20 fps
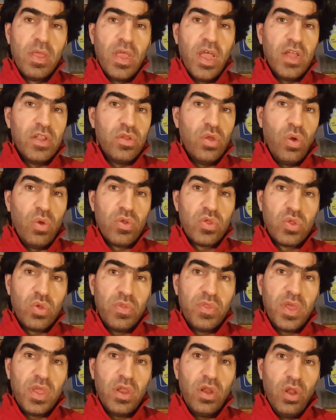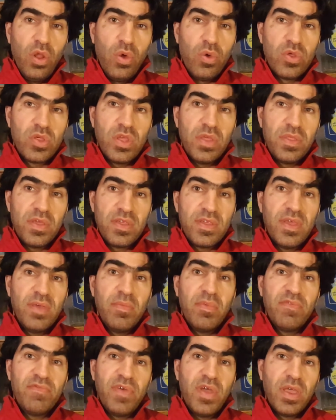and also they lost in the
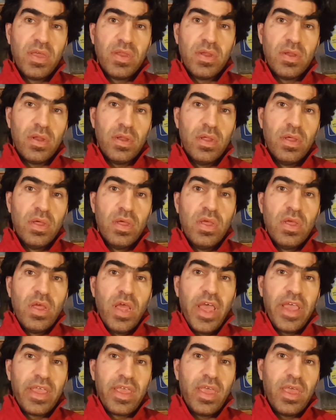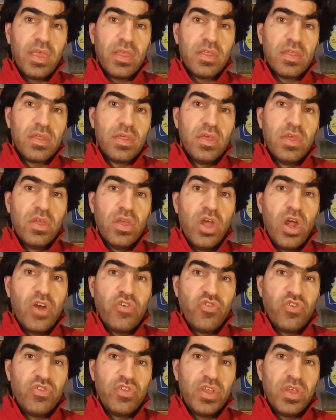semifinal against
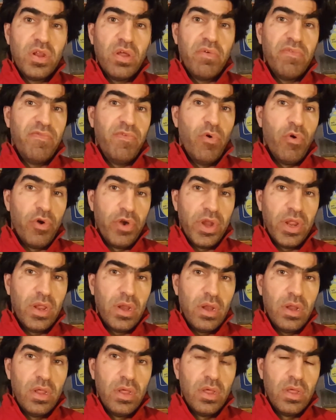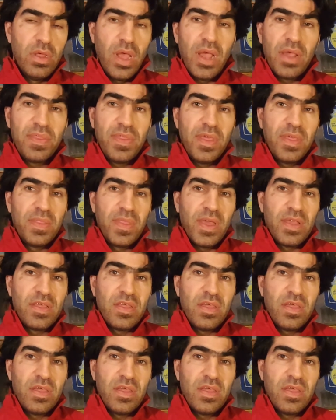Argentina 4-0. I think